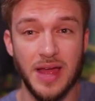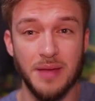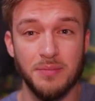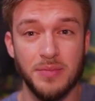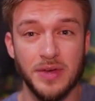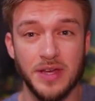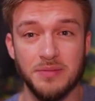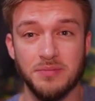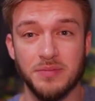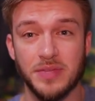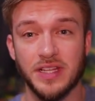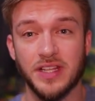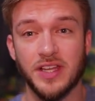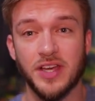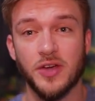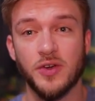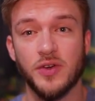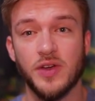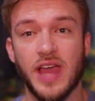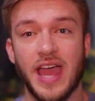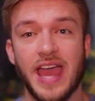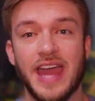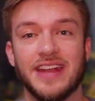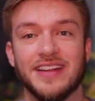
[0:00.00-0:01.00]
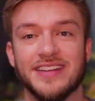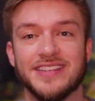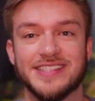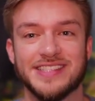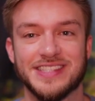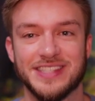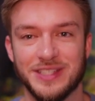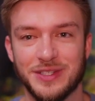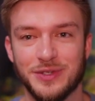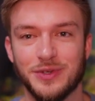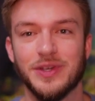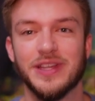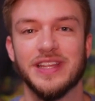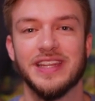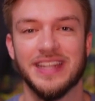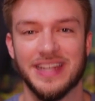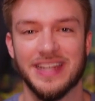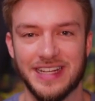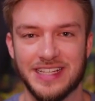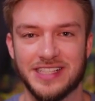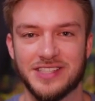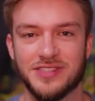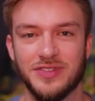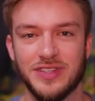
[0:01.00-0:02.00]
button below, and I'll see you in the
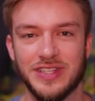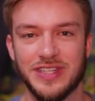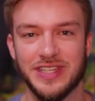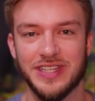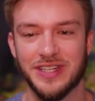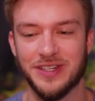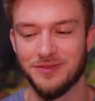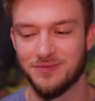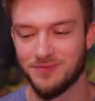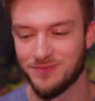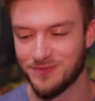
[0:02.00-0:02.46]
next video.